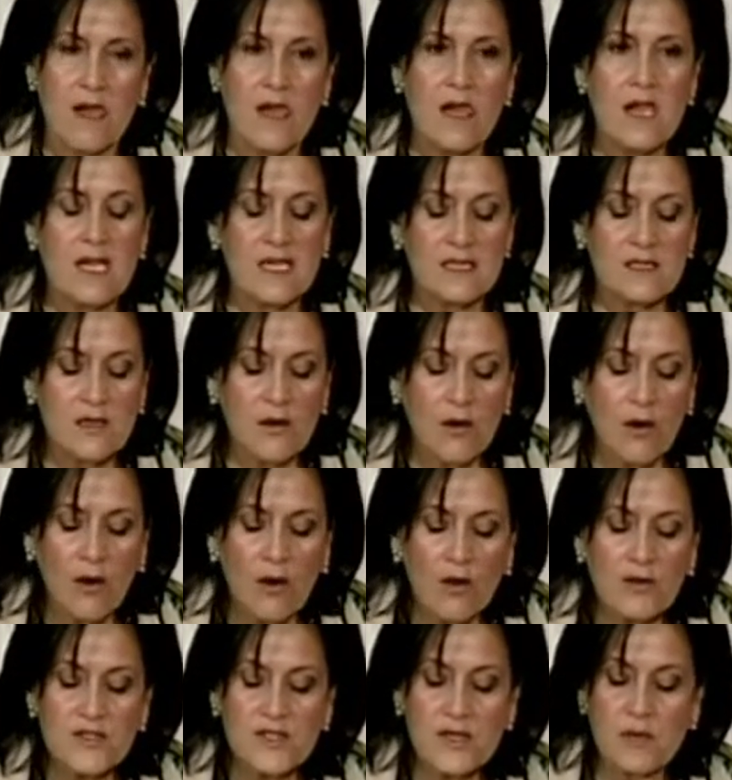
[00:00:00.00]
It's
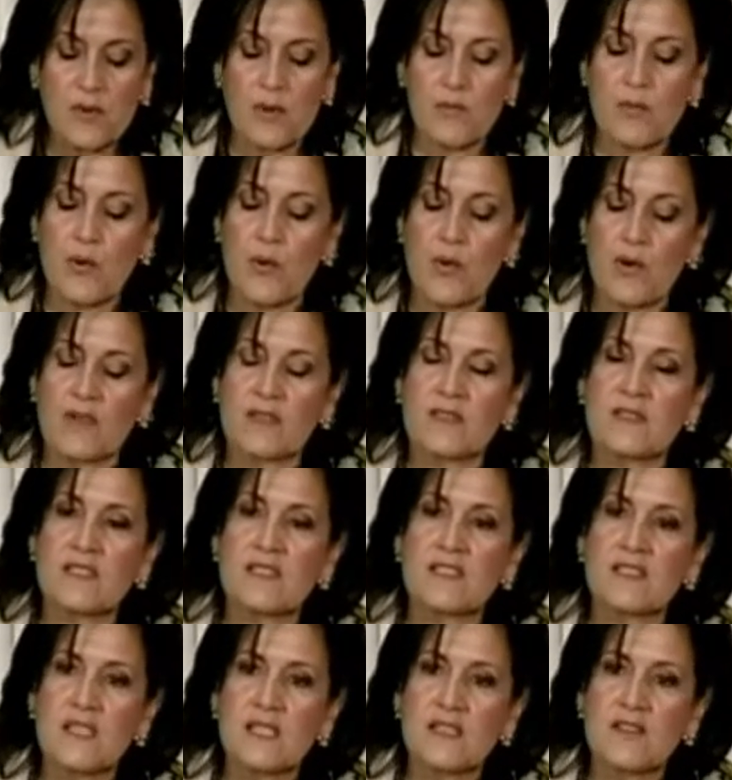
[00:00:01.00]
also important to
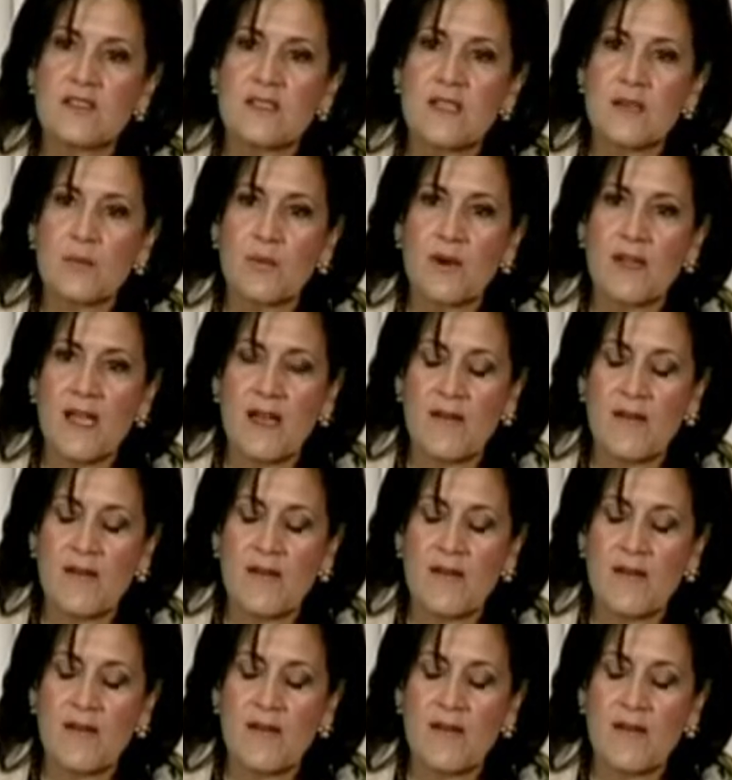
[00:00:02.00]
teach them we have a